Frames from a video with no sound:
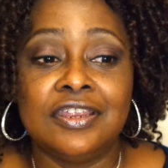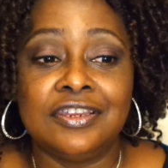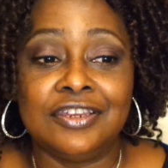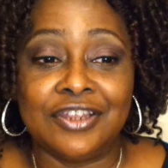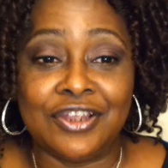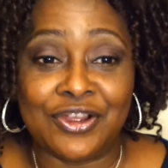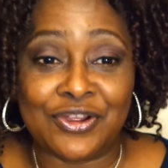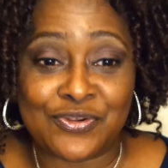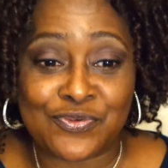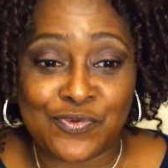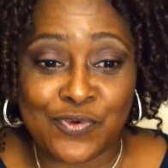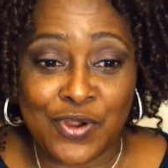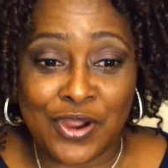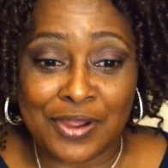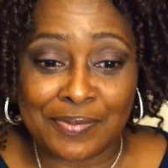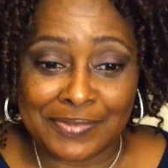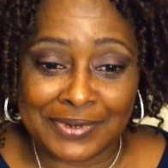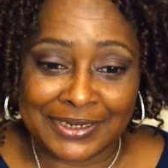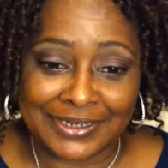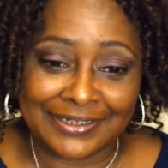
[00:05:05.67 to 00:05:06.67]
young
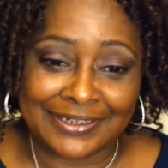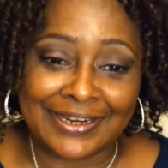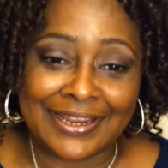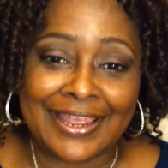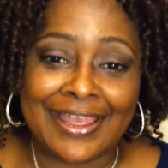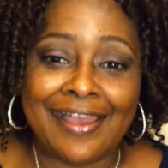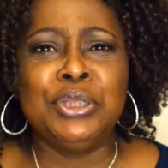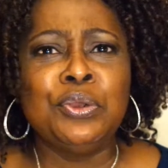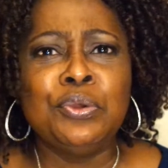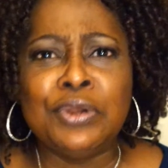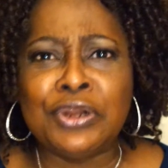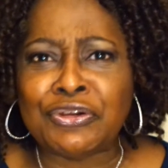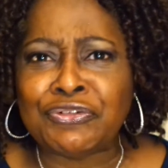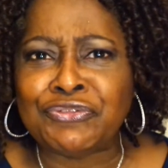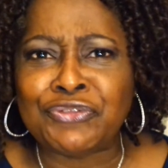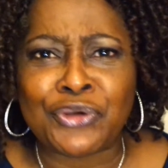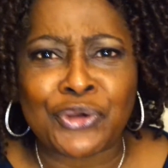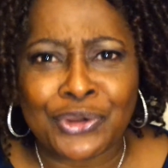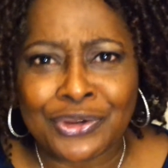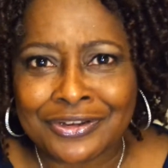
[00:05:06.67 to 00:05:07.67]
woman,
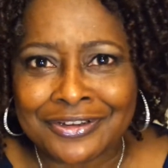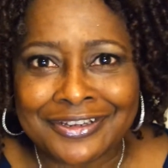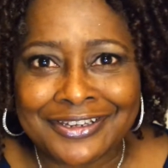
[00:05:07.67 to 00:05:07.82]
beautiful